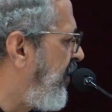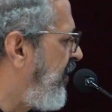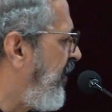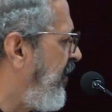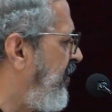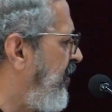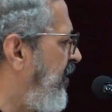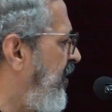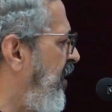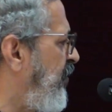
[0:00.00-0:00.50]

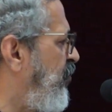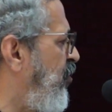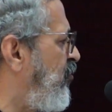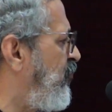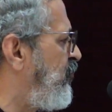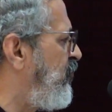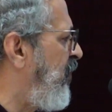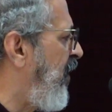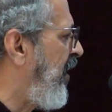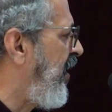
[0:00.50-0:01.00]
in the name
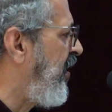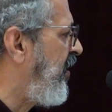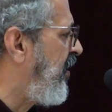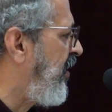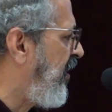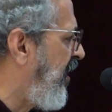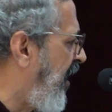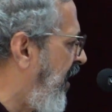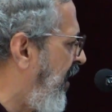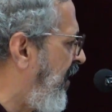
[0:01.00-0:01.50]
of my
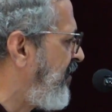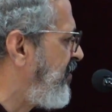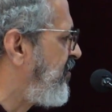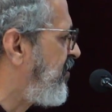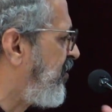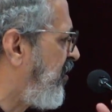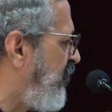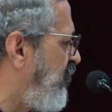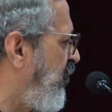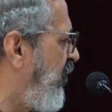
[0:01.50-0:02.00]

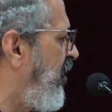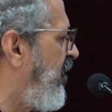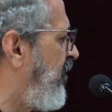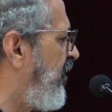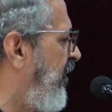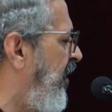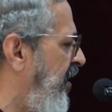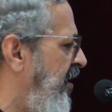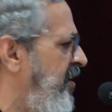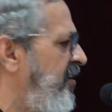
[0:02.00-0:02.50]
caste,
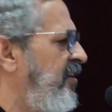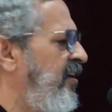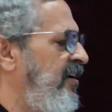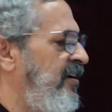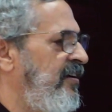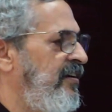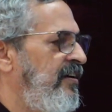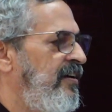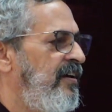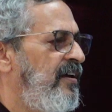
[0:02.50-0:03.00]
community,
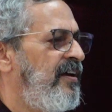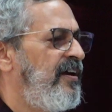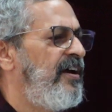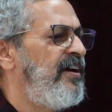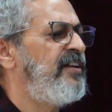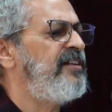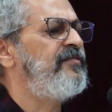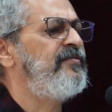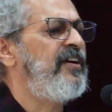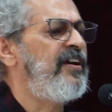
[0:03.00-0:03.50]
anything,
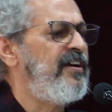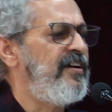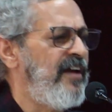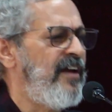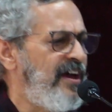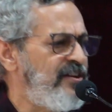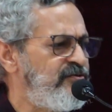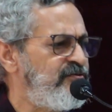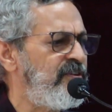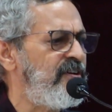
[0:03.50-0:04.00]
it is very
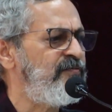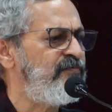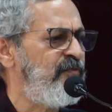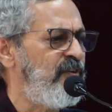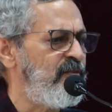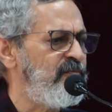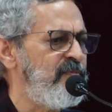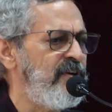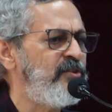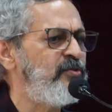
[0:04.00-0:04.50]
natural for
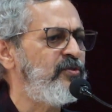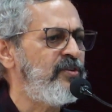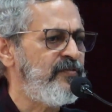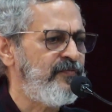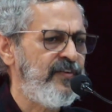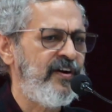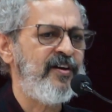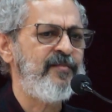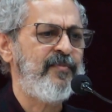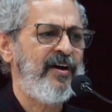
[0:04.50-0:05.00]
me to
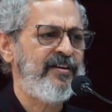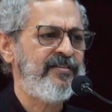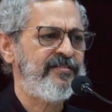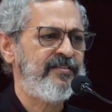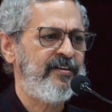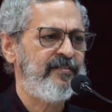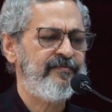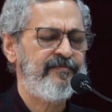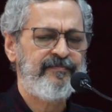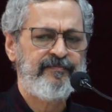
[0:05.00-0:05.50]
defend
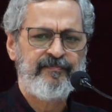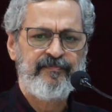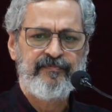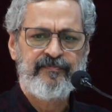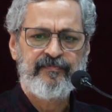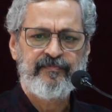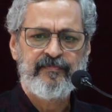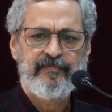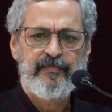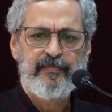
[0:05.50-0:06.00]
myself.
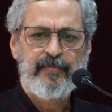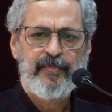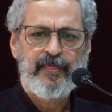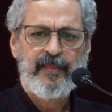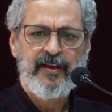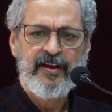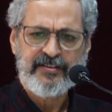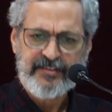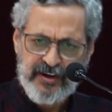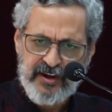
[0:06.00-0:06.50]

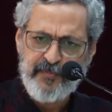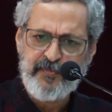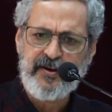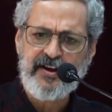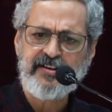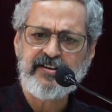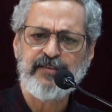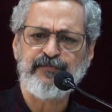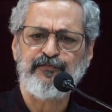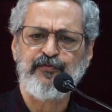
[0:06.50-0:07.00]
It's a
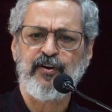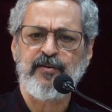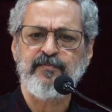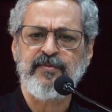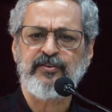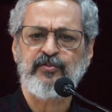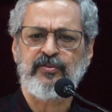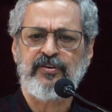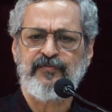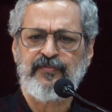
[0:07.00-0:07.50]
liberative for me
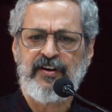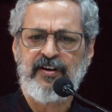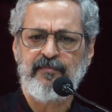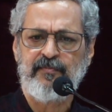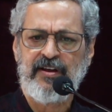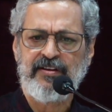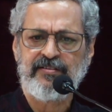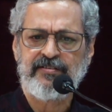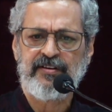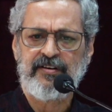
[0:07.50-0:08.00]
to defend
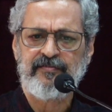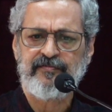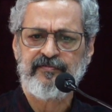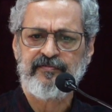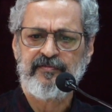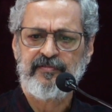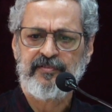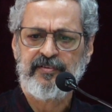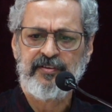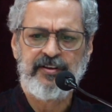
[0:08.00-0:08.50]
myself.
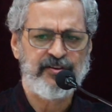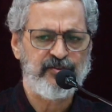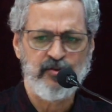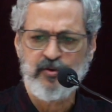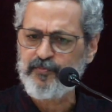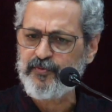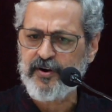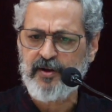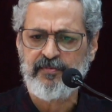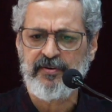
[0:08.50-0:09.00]
There's no
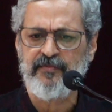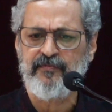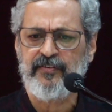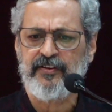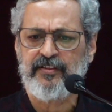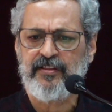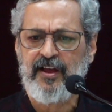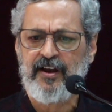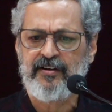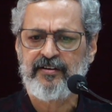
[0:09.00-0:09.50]
problem
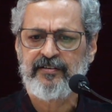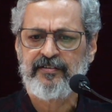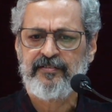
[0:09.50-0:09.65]
with that.